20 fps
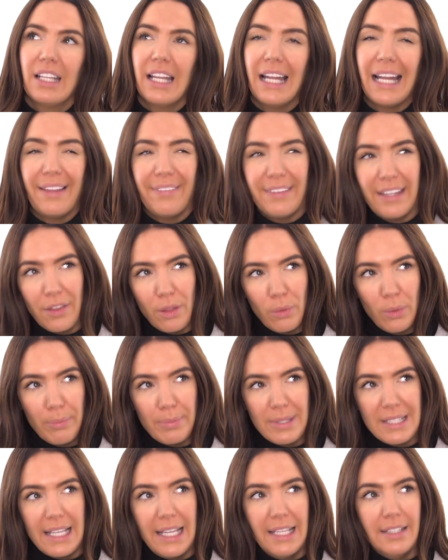And the other
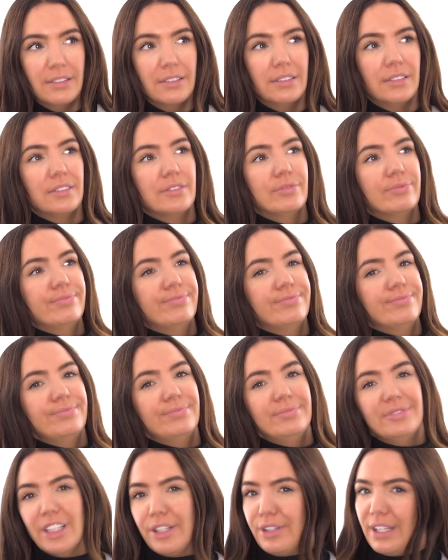1%
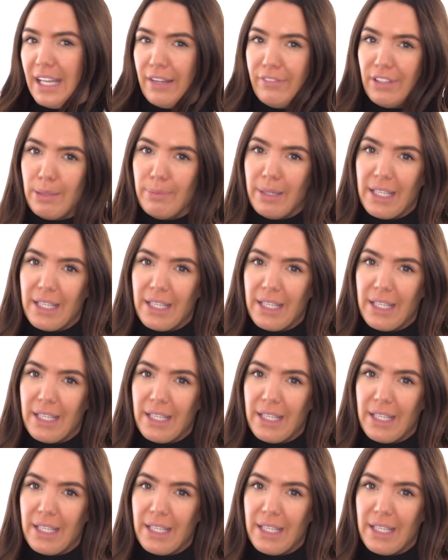don't have any